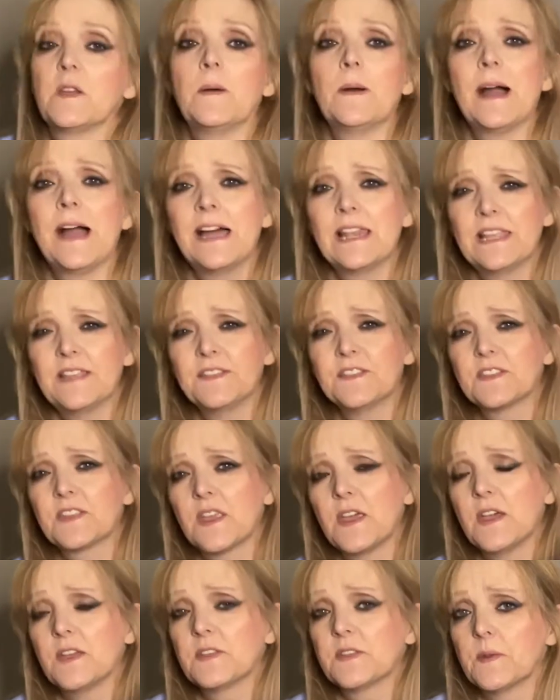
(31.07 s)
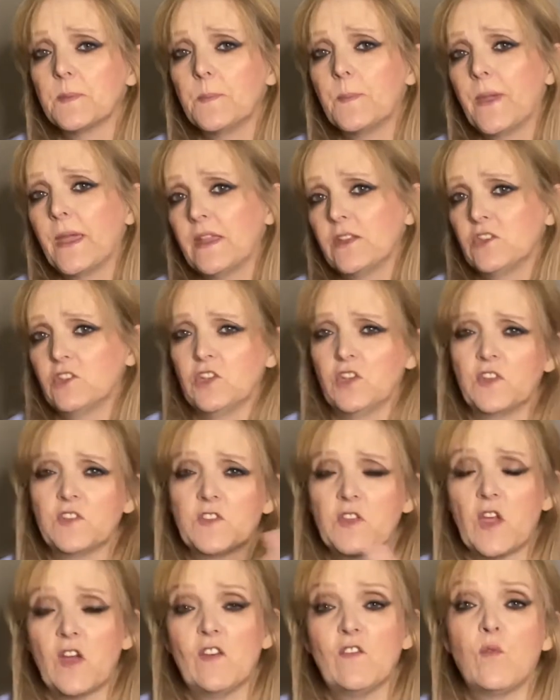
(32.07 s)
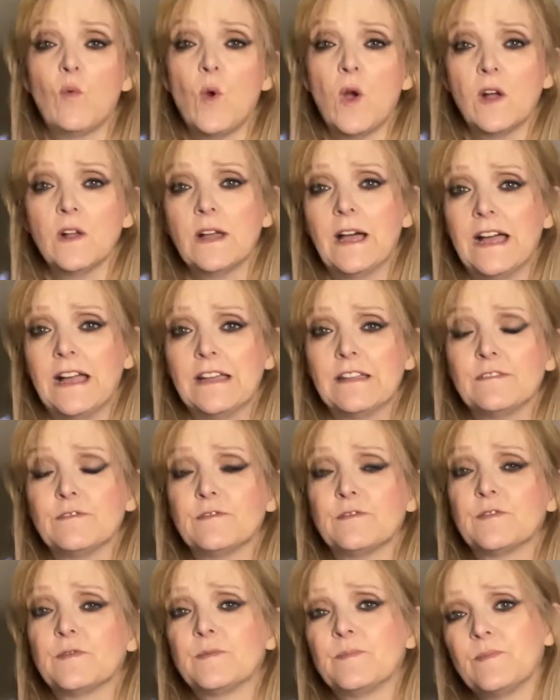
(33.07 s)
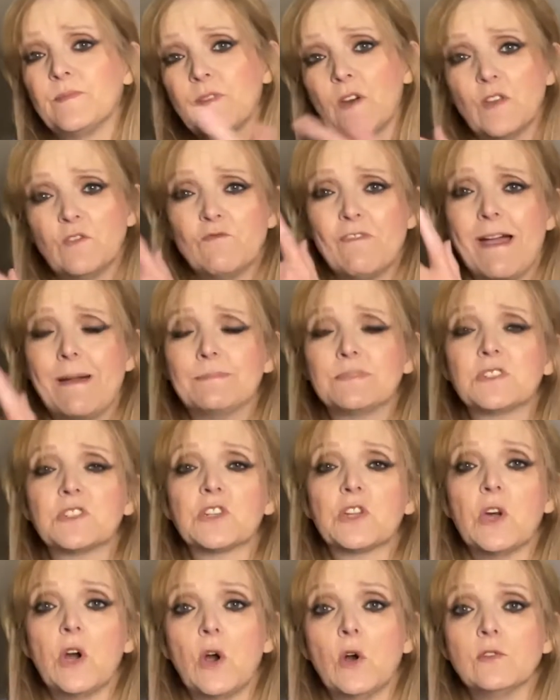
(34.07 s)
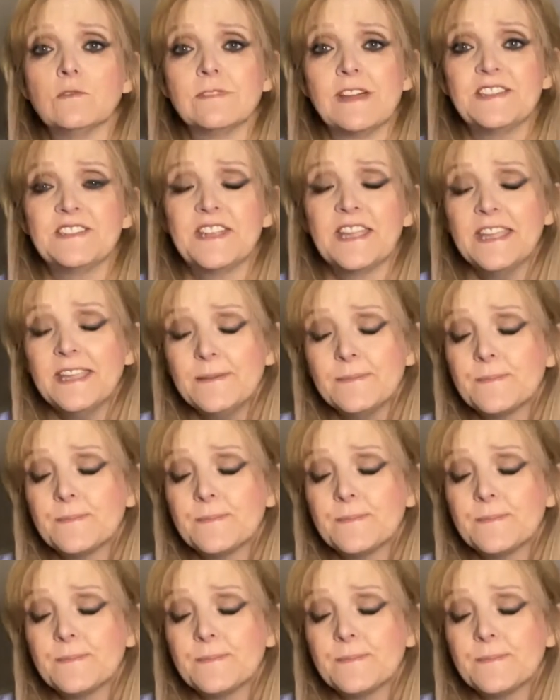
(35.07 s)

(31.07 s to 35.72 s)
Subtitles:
I'll insert some pictures of what I've unwrapped already.